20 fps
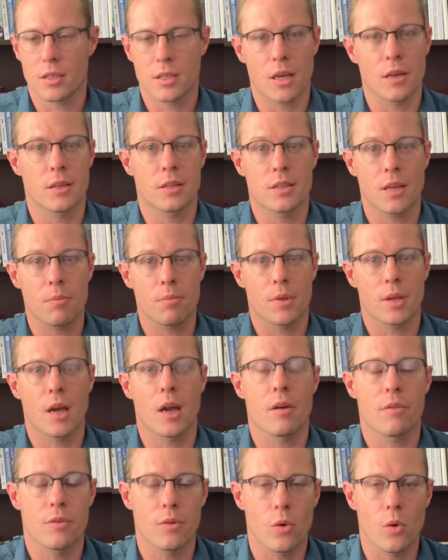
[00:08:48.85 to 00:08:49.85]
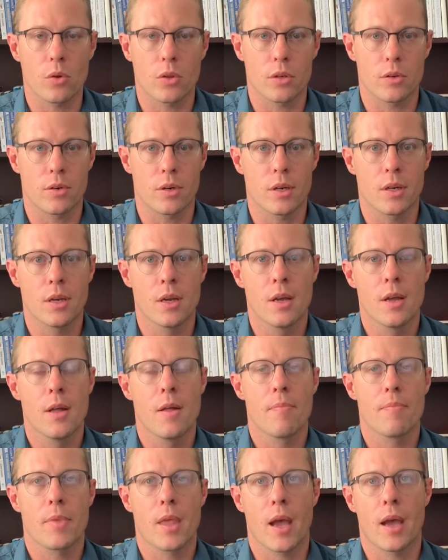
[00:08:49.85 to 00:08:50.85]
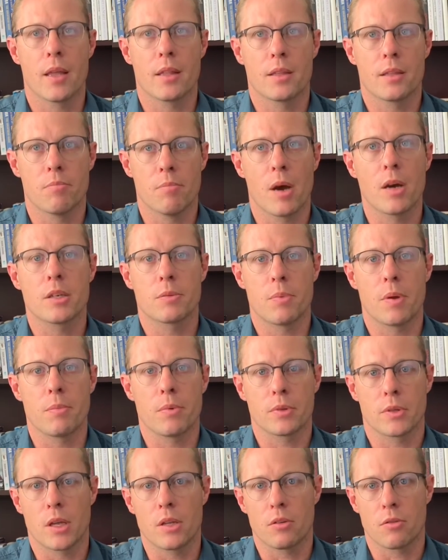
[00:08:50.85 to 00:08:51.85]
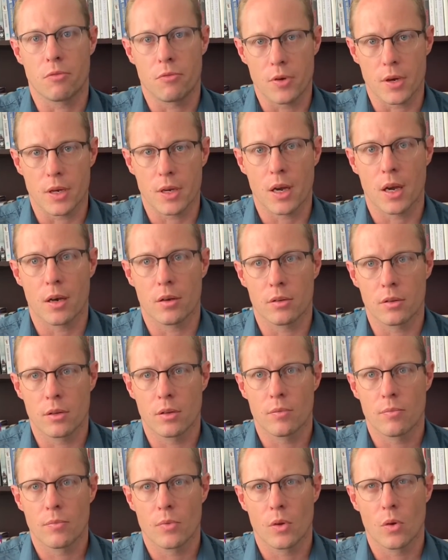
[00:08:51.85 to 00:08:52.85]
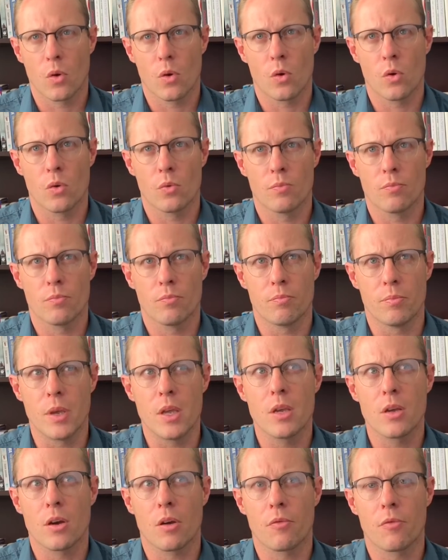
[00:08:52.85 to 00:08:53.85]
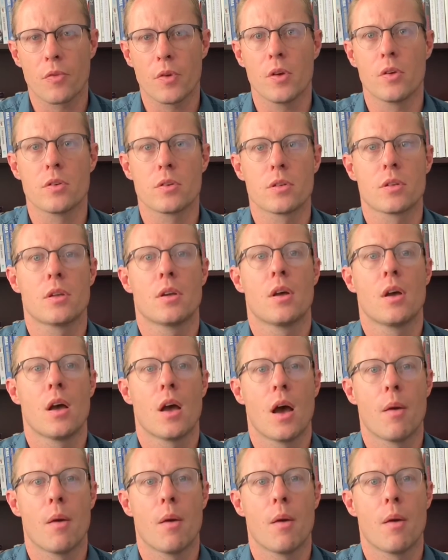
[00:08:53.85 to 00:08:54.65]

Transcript: is something out of the ordinary, and most people tend to freak out or being confused